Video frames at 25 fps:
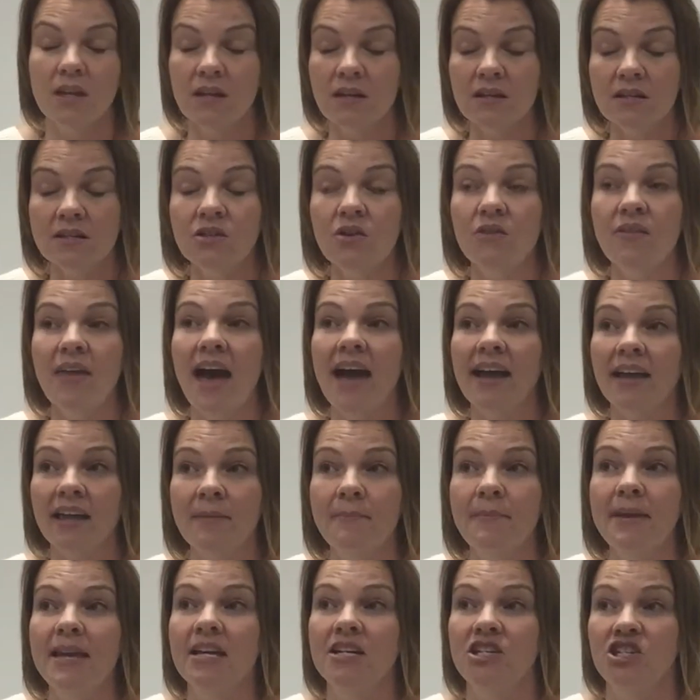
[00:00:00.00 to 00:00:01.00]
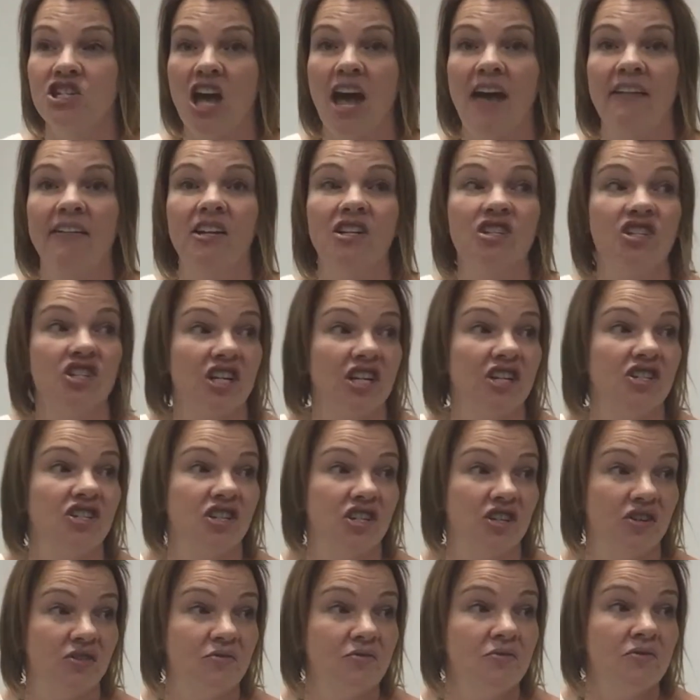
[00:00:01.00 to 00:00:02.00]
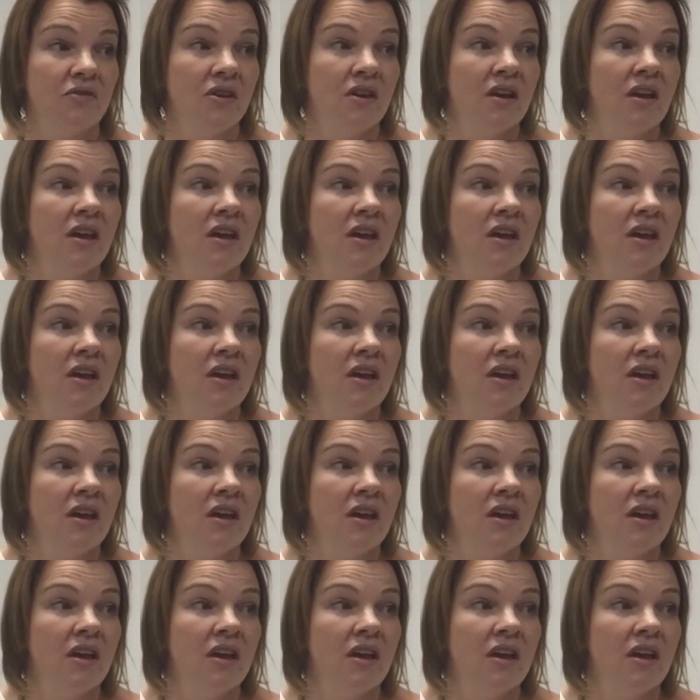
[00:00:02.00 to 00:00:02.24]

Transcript: So that can be a challenging too.